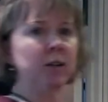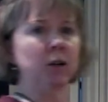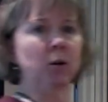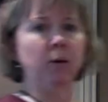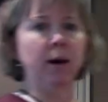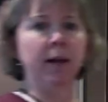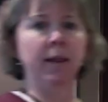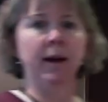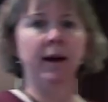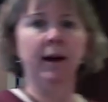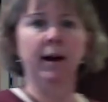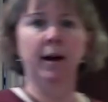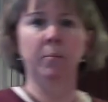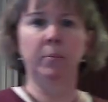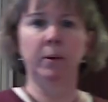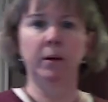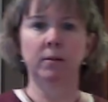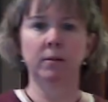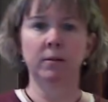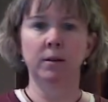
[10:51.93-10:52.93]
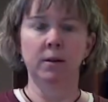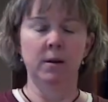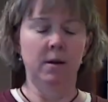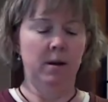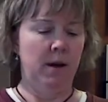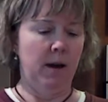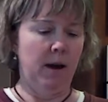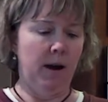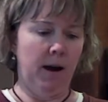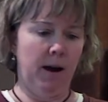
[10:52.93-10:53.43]
know why that happened.
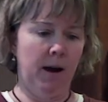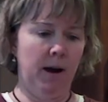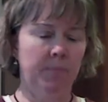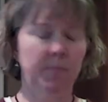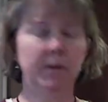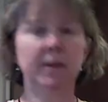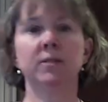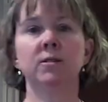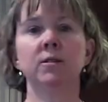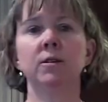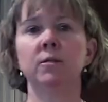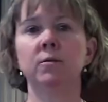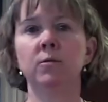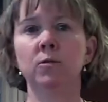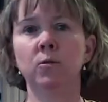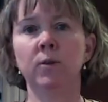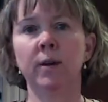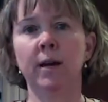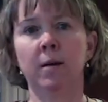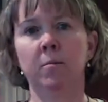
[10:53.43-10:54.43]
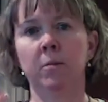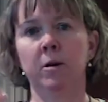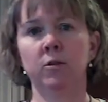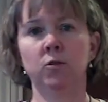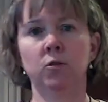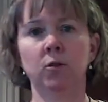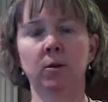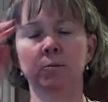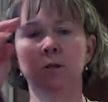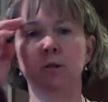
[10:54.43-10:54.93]
It's a new camera,
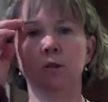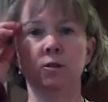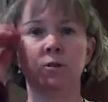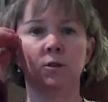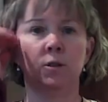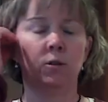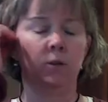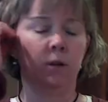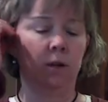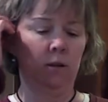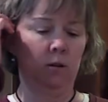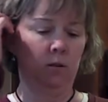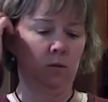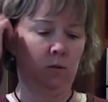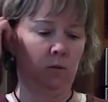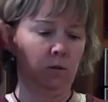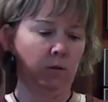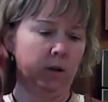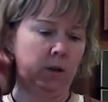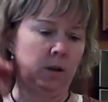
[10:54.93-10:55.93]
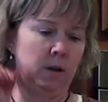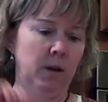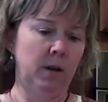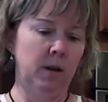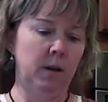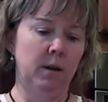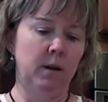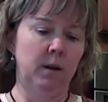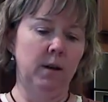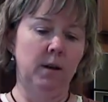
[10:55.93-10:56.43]
so I'm just still getting used to it.
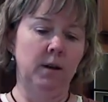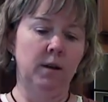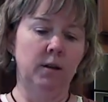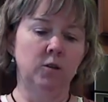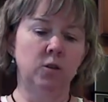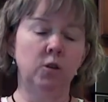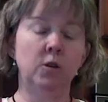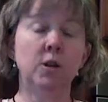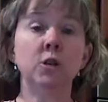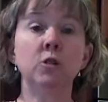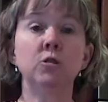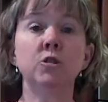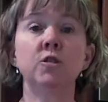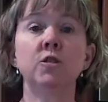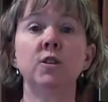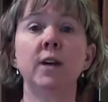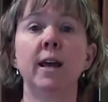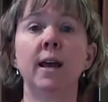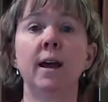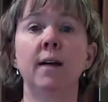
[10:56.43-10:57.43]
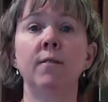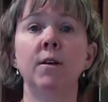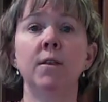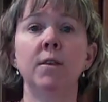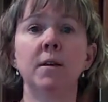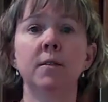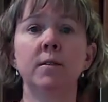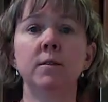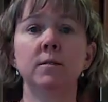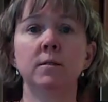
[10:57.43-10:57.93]
So then you just take
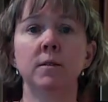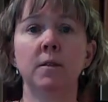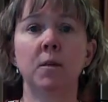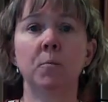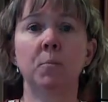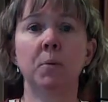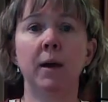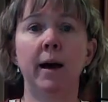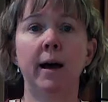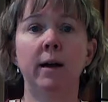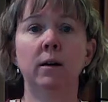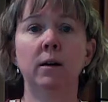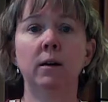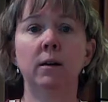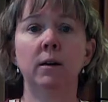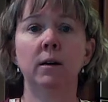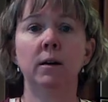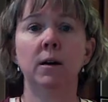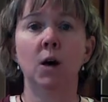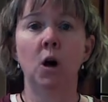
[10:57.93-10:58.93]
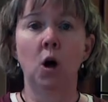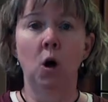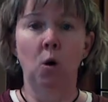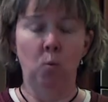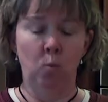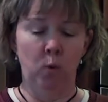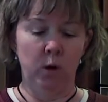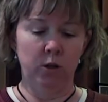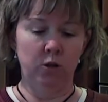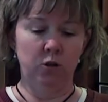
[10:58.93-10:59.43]
everything that's in the platter,
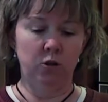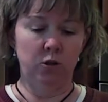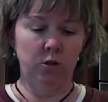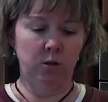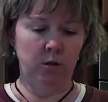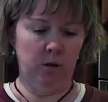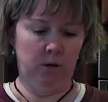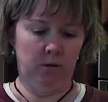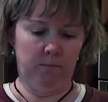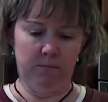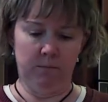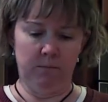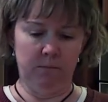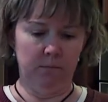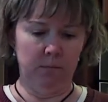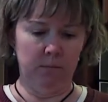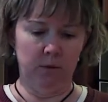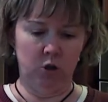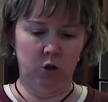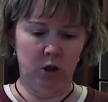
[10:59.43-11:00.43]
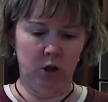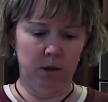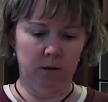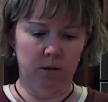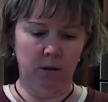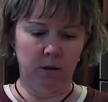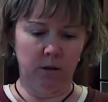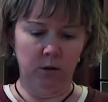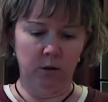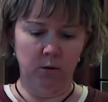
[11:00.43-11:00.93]
which, geez,
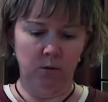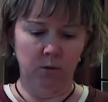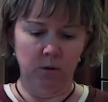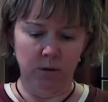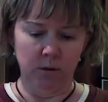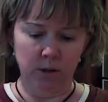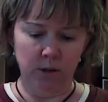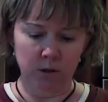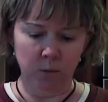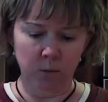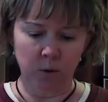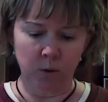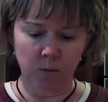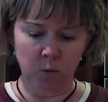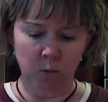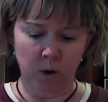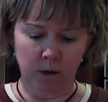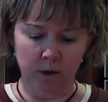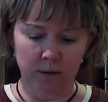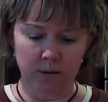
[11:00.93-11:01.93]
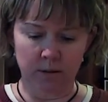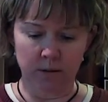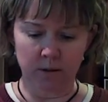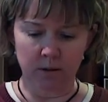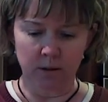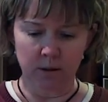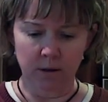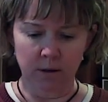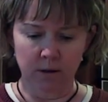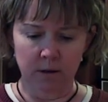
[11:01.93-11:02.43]
aloo. This one
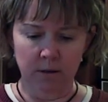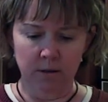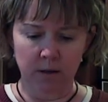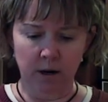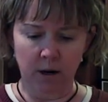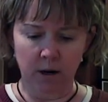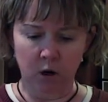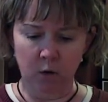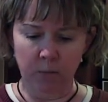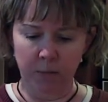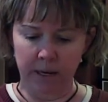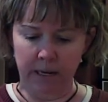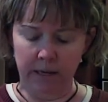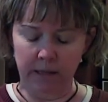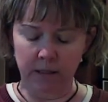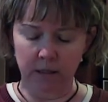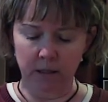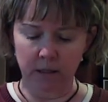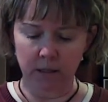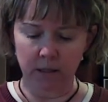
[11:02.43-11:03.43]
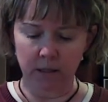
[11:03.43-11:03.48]
was taco meat,